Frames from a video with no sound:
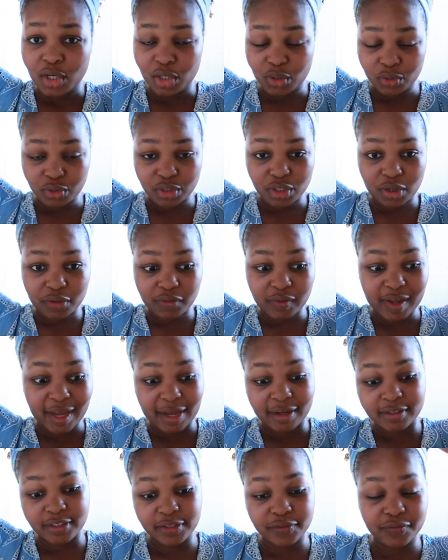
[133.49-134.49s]
loose on the
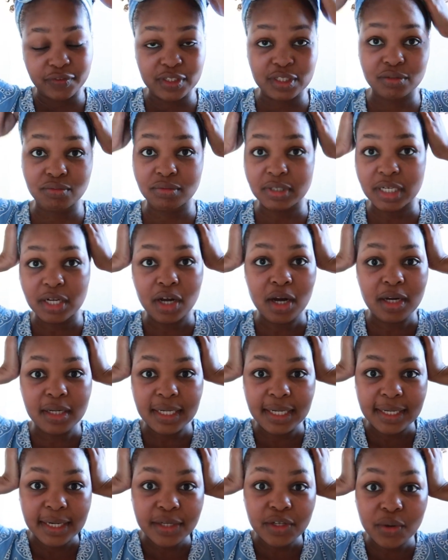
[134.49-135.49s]
counter if it's really
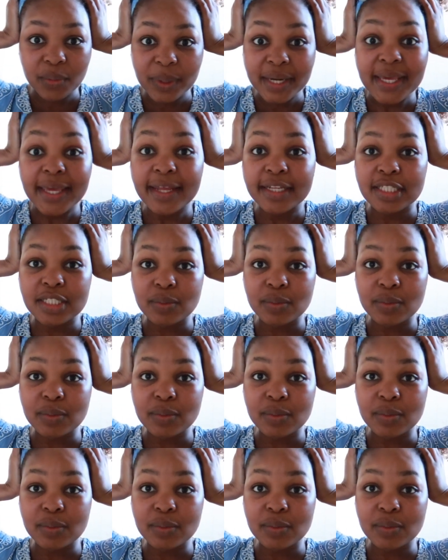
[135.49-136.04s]
hot and I don't want to get